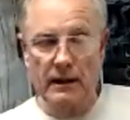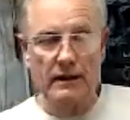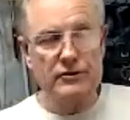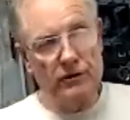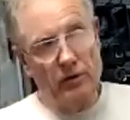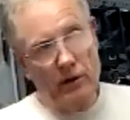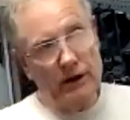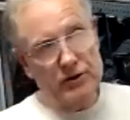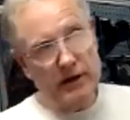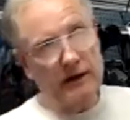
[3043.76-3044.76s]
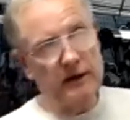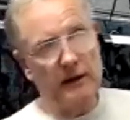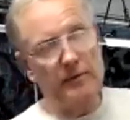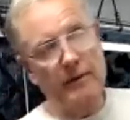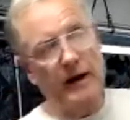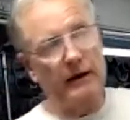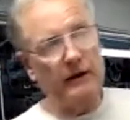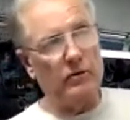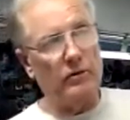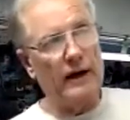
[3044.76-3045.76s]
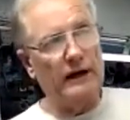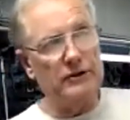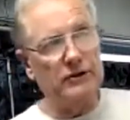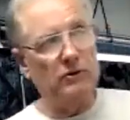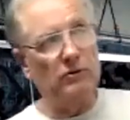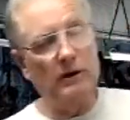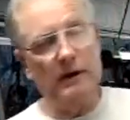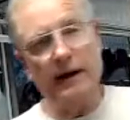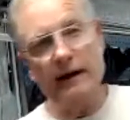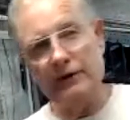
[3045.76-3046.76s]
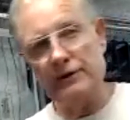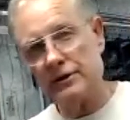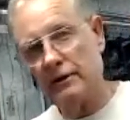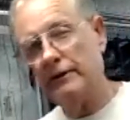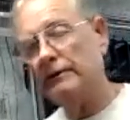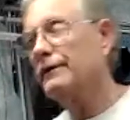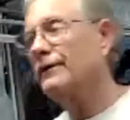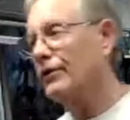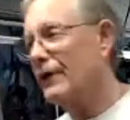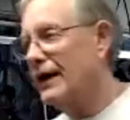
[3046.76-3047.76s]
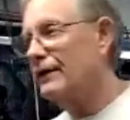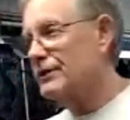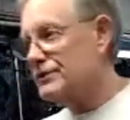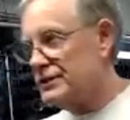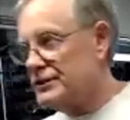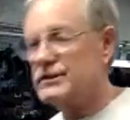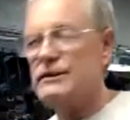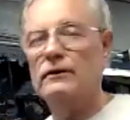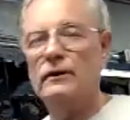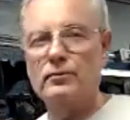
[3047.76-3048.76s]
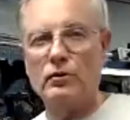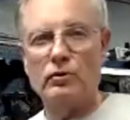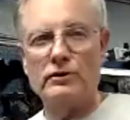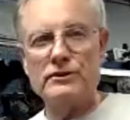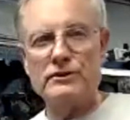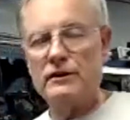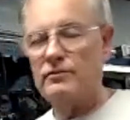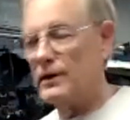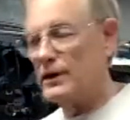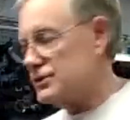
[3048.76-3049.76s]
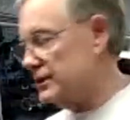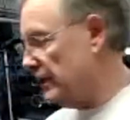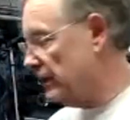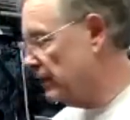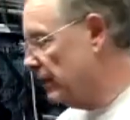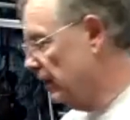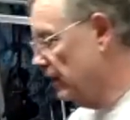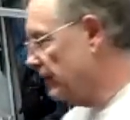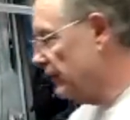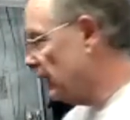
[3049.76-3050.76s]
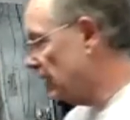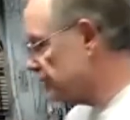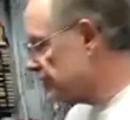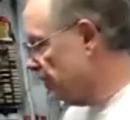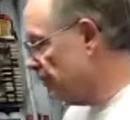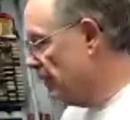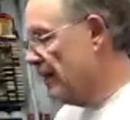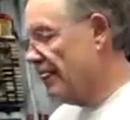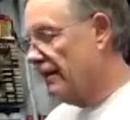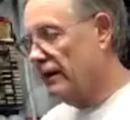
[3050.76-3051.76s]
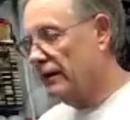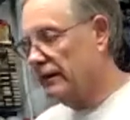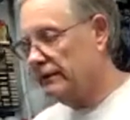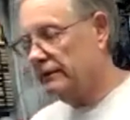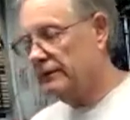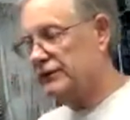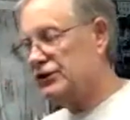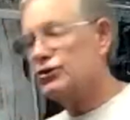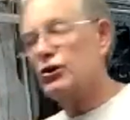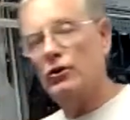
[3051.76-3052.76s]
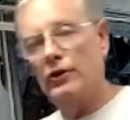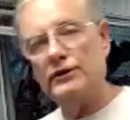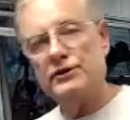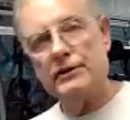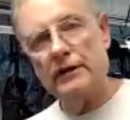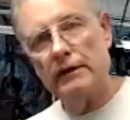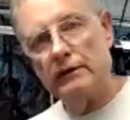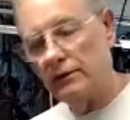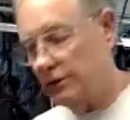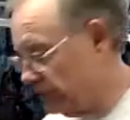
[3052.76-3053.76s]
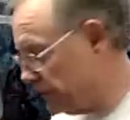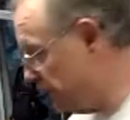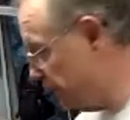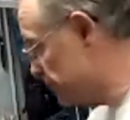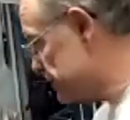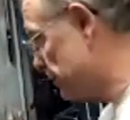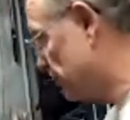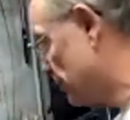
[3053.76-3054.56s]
So you want to try and keep them out of the garage too. Obviously, you know, obviously seal up doors and stuff best you can. There are some uh, deterrents that you can use. Some of